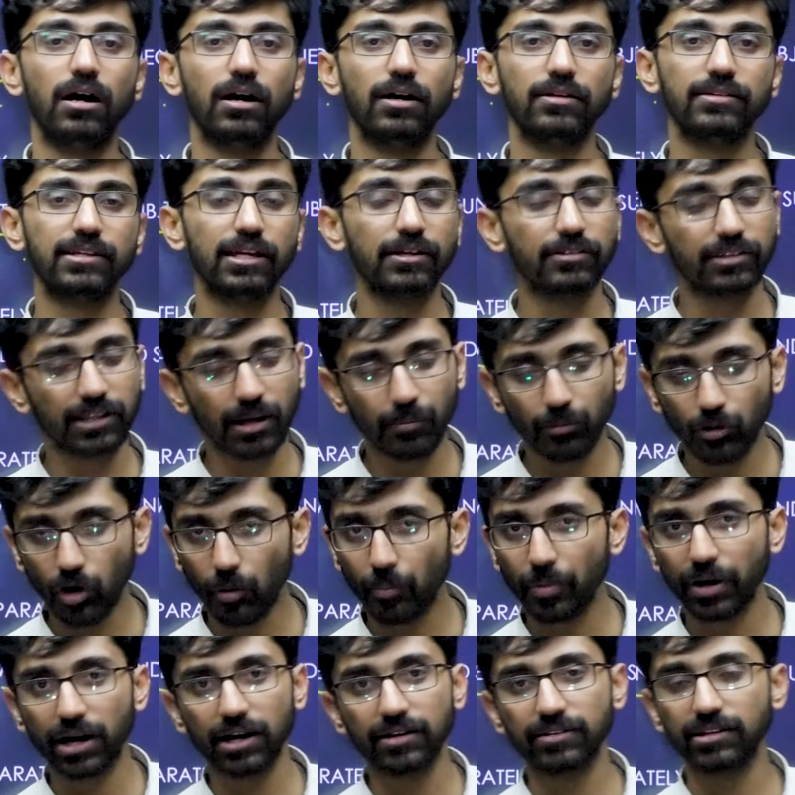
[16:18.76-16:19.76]
say same
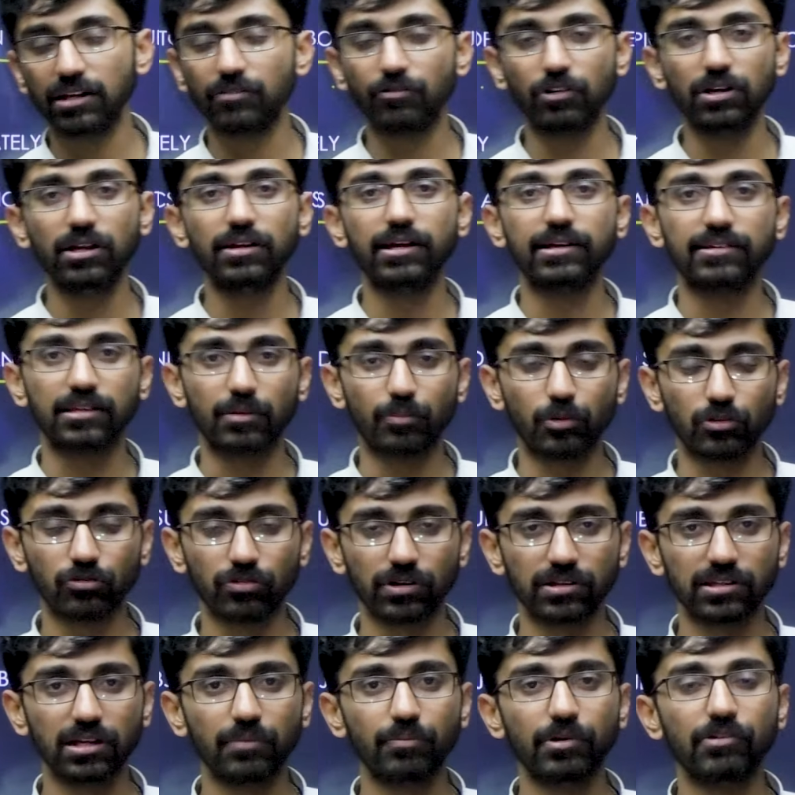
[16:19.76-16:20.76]
topic itself only. Like suppose
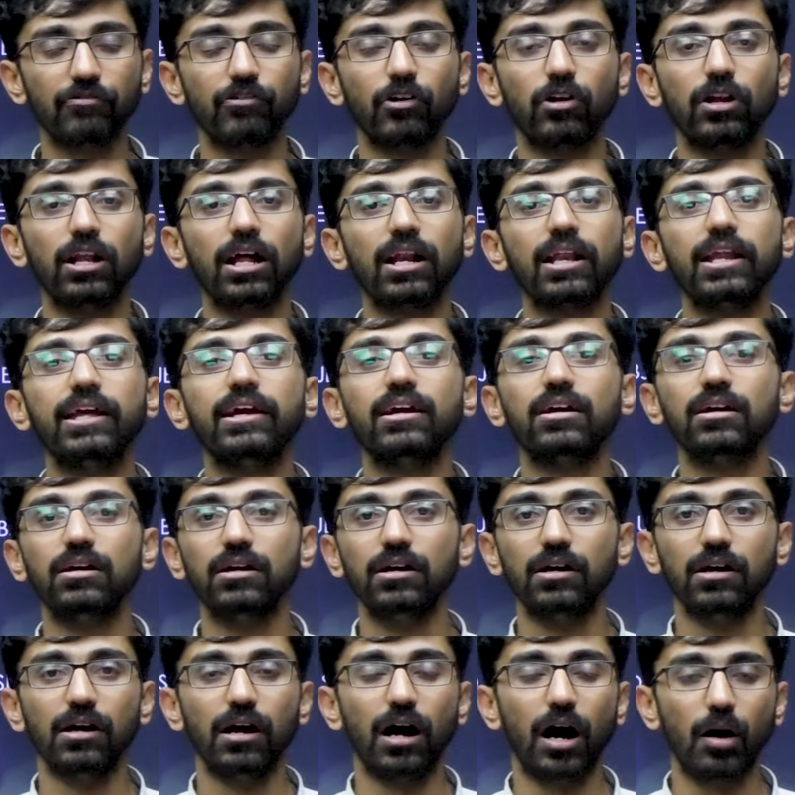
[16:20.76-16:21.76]
for example, if you are learning
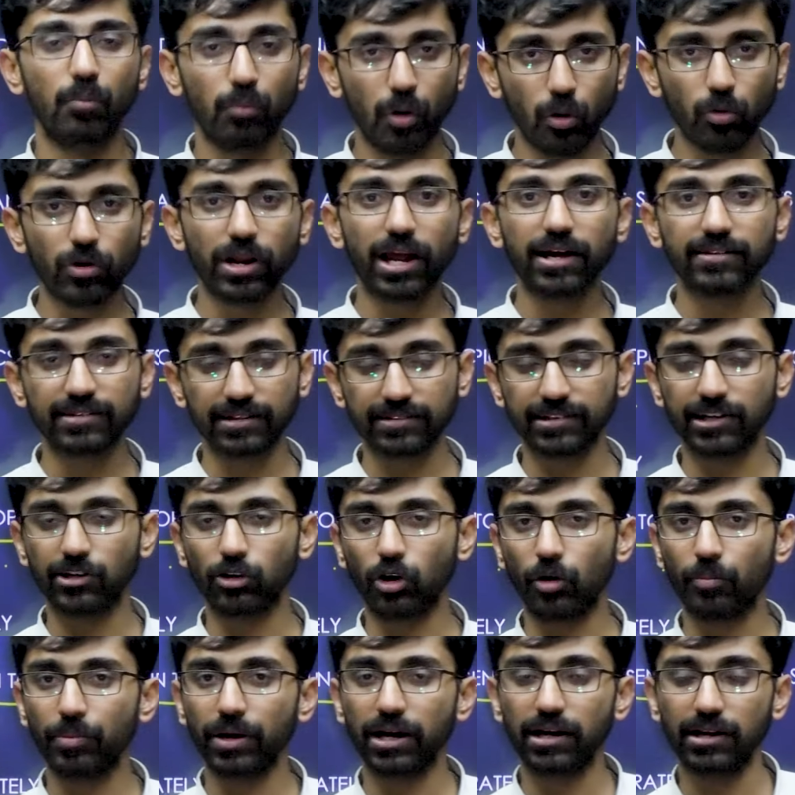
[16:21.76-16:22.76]
Mauryas as a
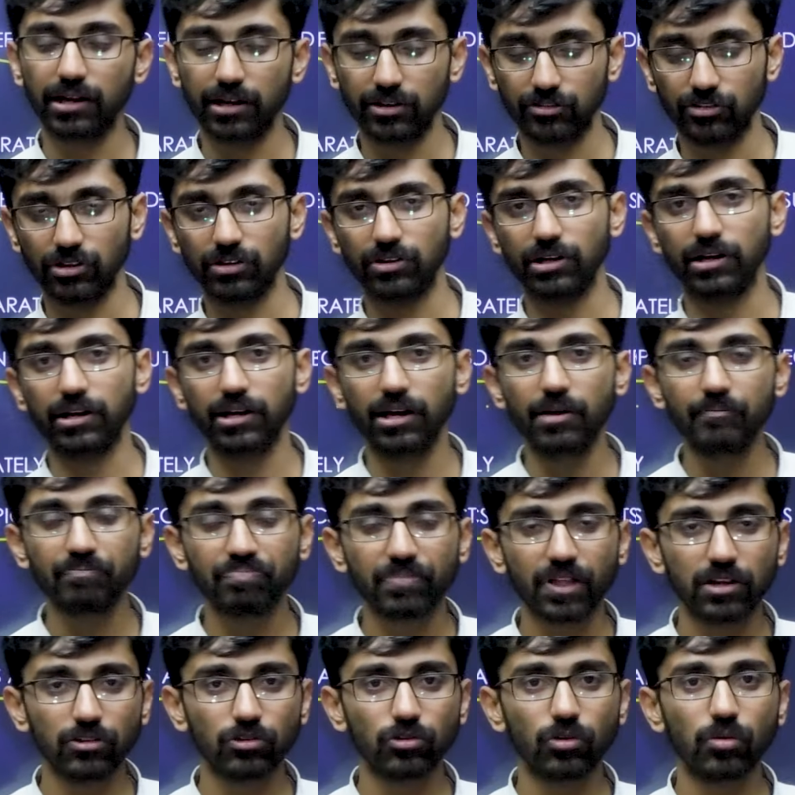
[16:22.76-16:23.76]
topic in ancient India,
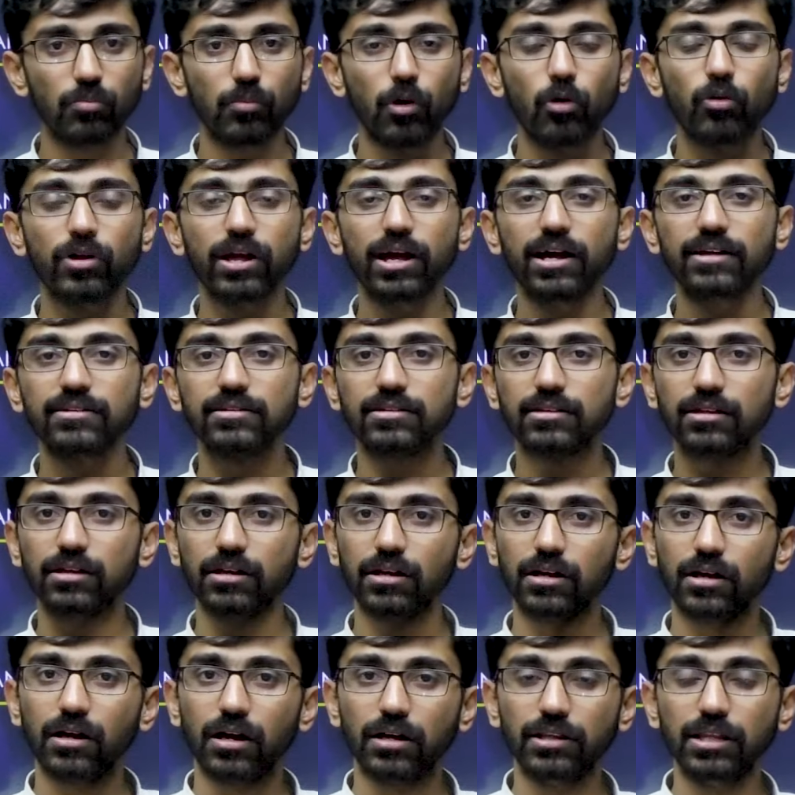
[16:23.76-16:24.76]
so Mauryas,
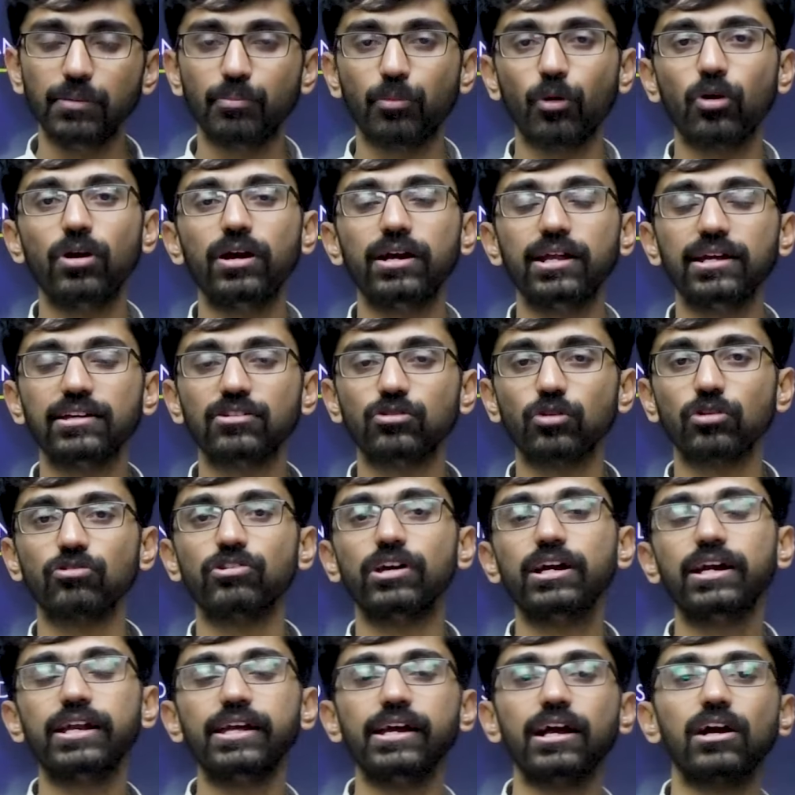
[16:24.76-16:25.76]
the politics,
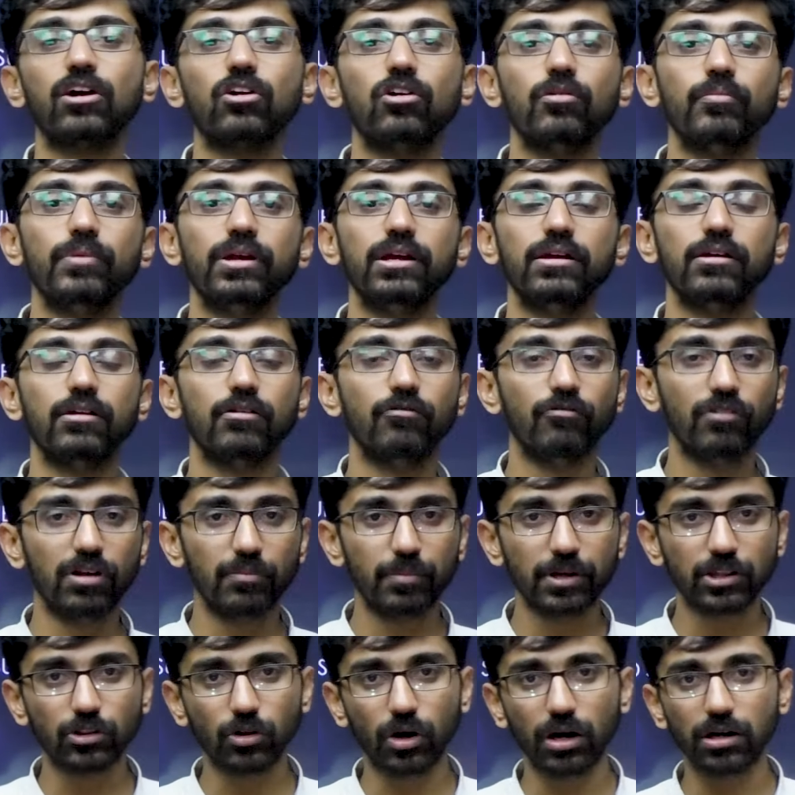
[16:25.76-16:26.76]
society, economy will
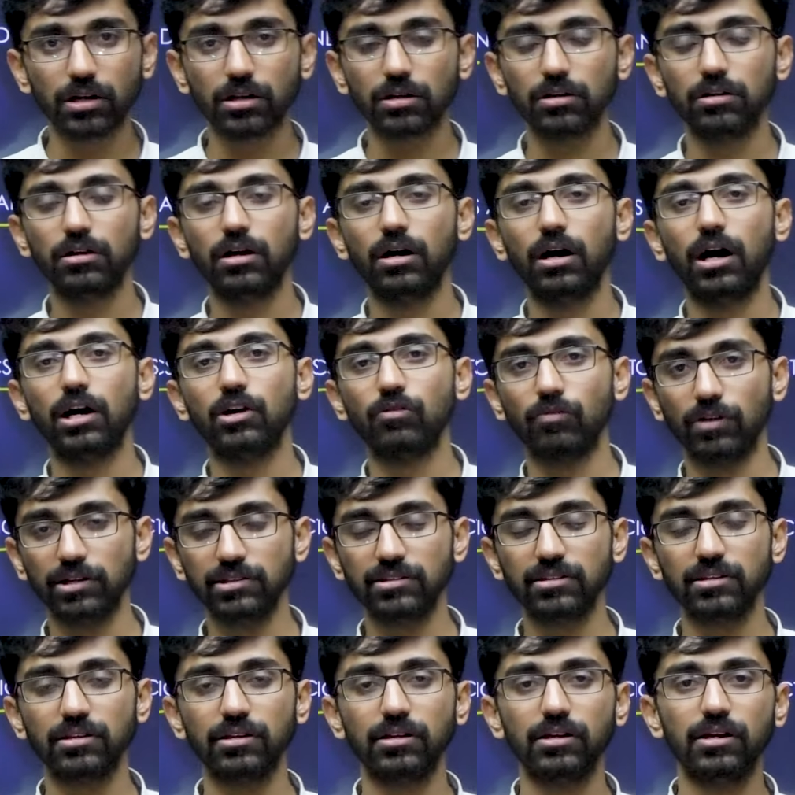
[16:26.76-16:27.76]
be taught at
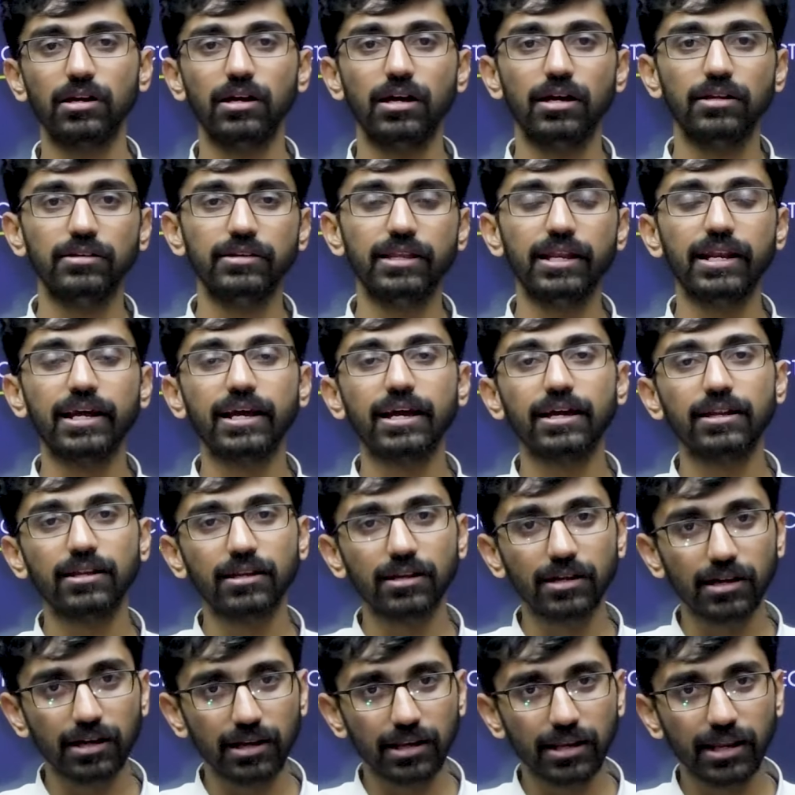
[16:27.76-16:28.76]
once. Then
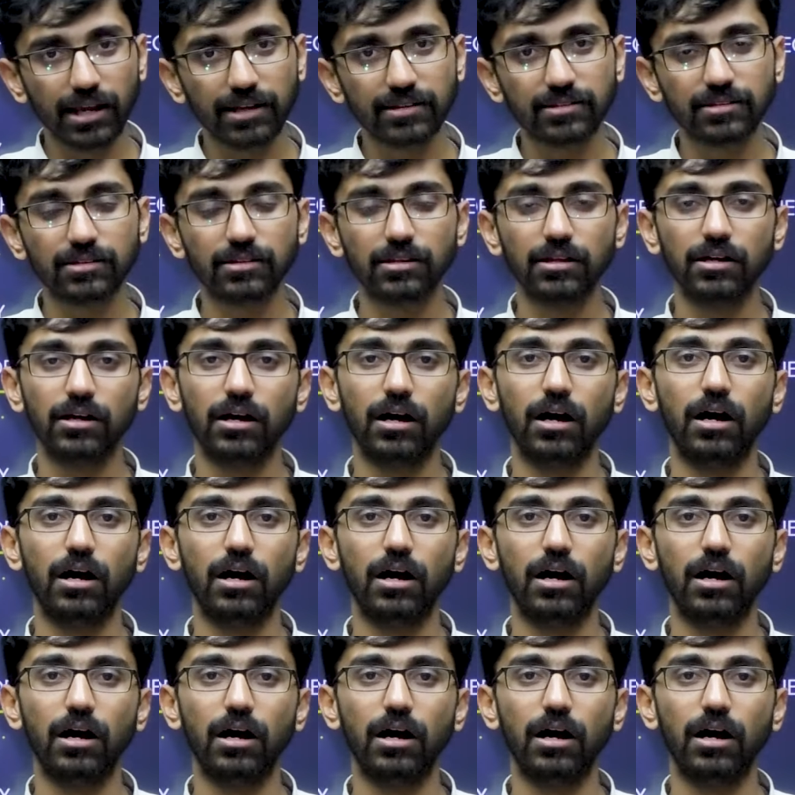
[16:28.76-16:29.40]
again in next